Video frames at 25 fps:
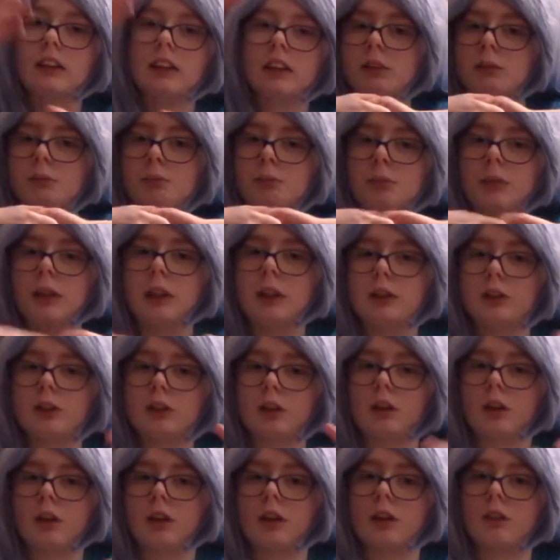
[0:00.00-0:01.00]

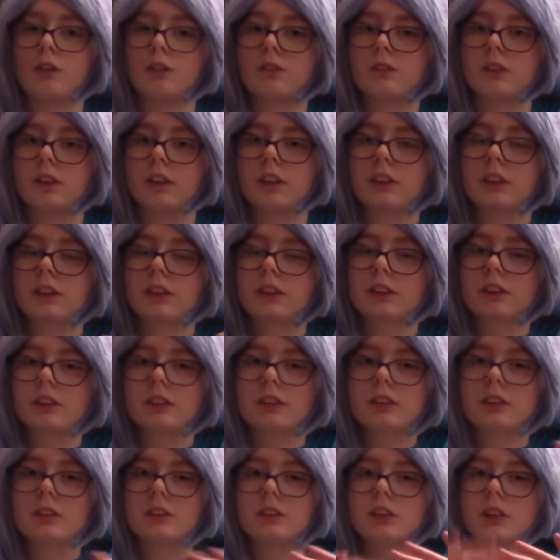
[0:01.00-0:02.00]
major conflicts
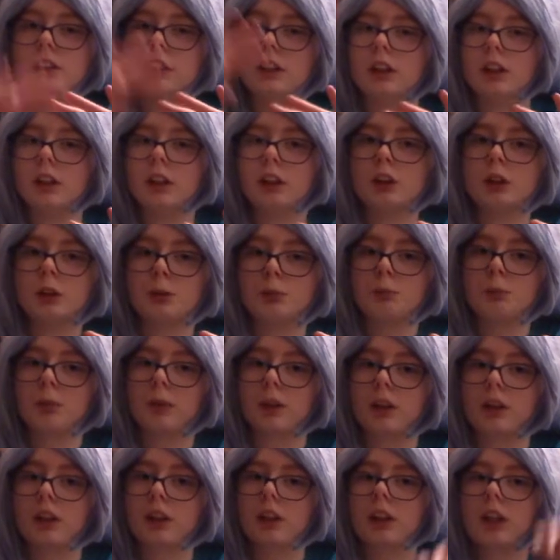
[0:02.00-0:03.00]
in each
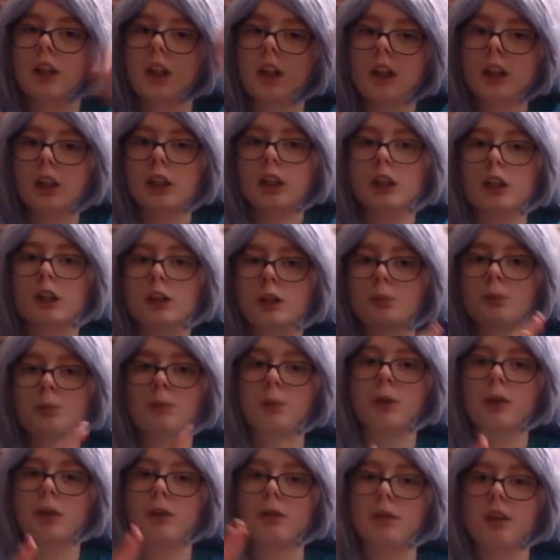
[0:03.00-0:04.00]
book. Each
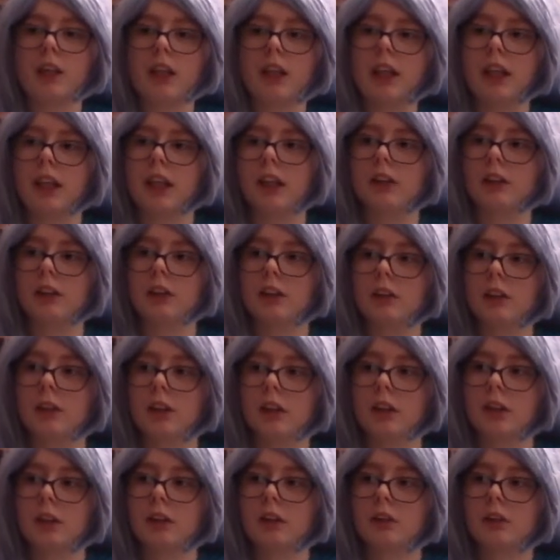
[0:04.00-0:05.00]
book will end
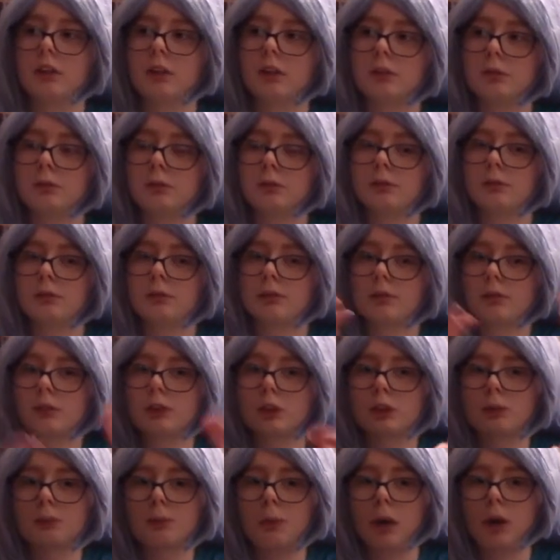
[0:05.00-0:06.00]
the
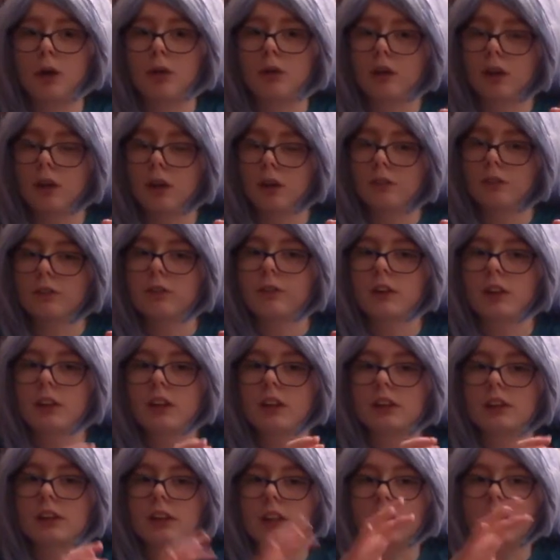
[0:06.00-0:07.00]
small
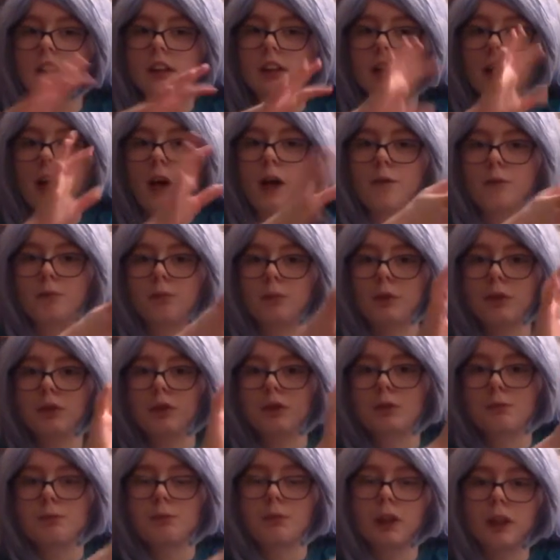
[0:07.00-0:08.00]
conflicts in that
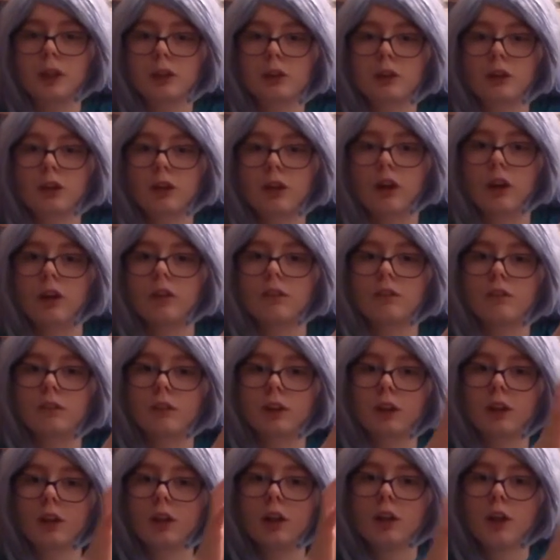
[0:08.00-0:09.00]
book's major
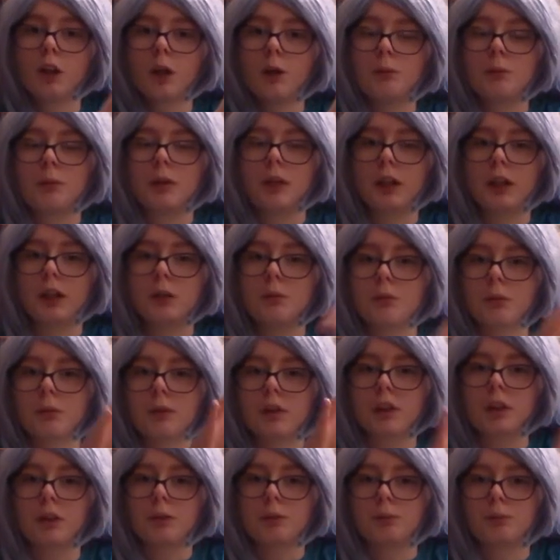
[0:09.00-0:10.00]
conflict, but keep
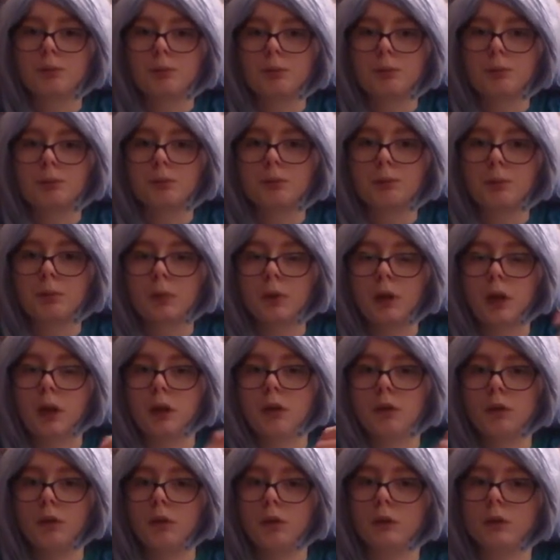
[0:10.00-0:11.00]
enough
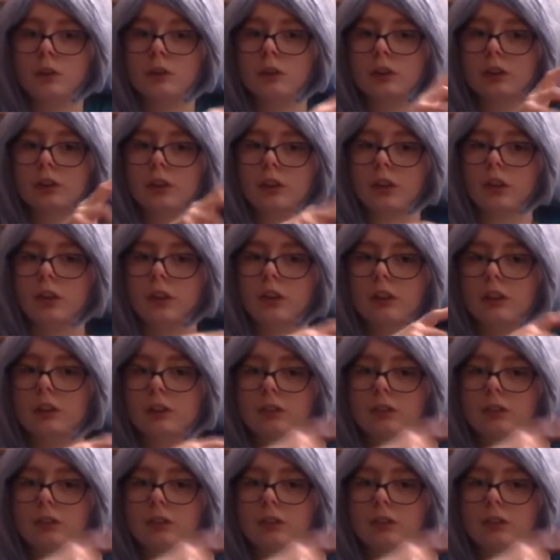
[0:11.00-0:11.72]
plot holes going